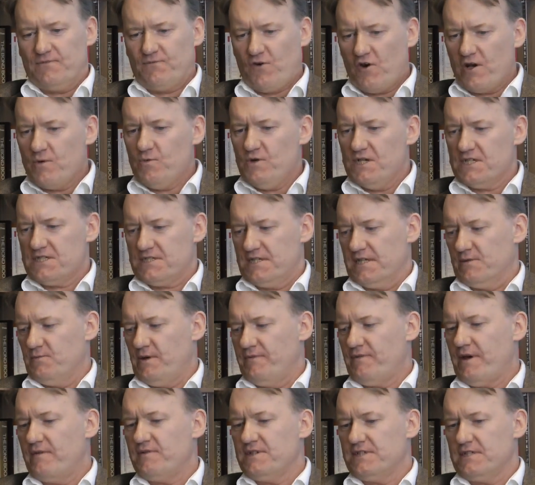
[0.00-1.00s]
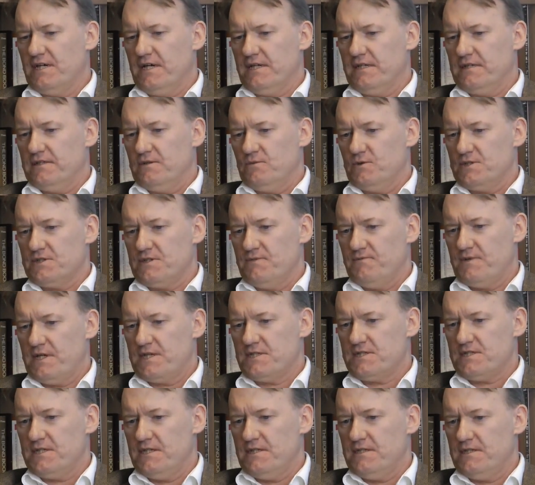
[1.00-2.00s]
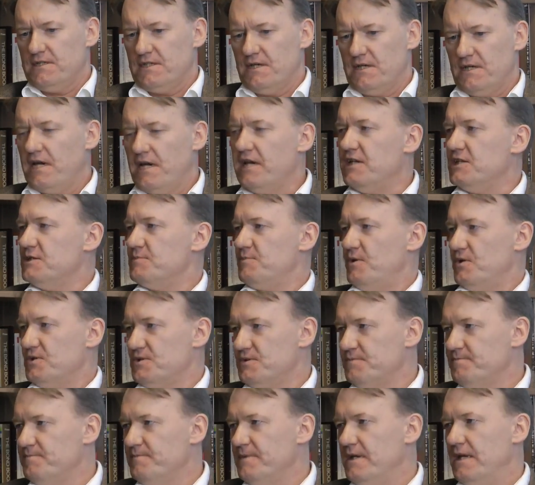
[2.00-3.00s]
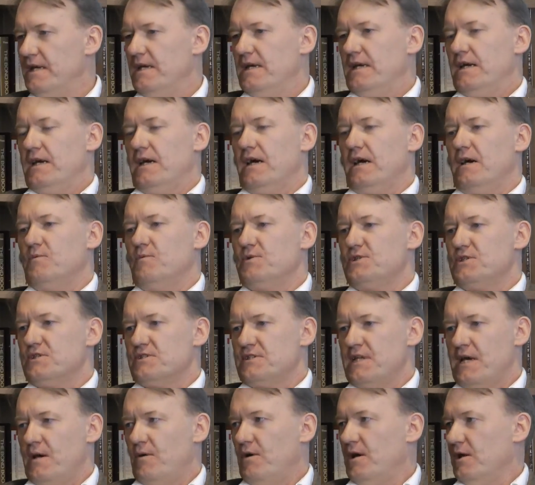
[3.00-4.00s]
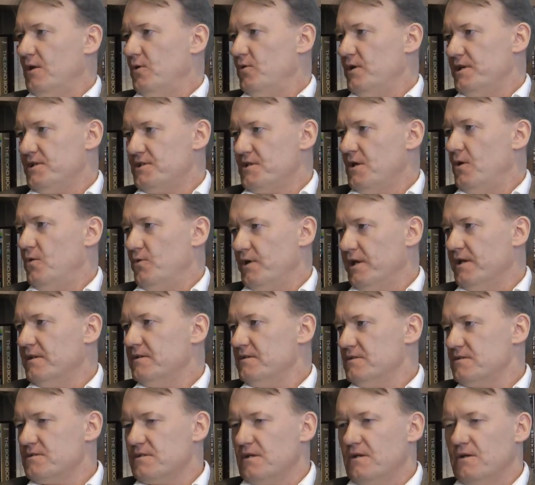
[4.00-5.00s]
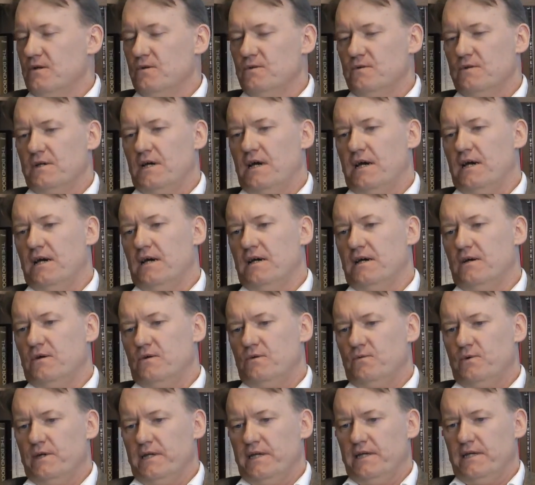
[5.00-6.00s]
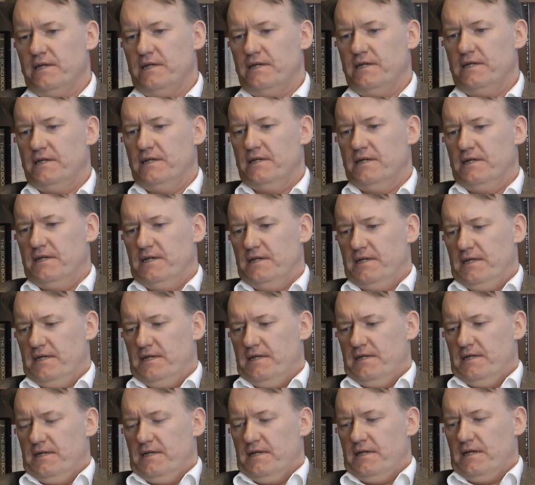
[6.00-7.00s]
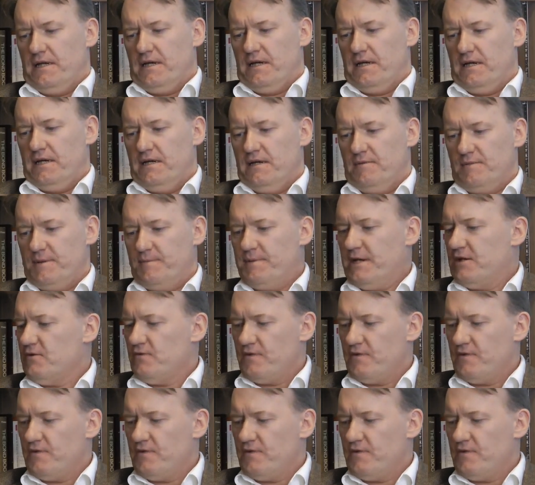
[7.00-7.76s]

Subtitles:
very worst thing we've ever done was invest in HBOS, which is now our Lloyd's holding. So we it'd be better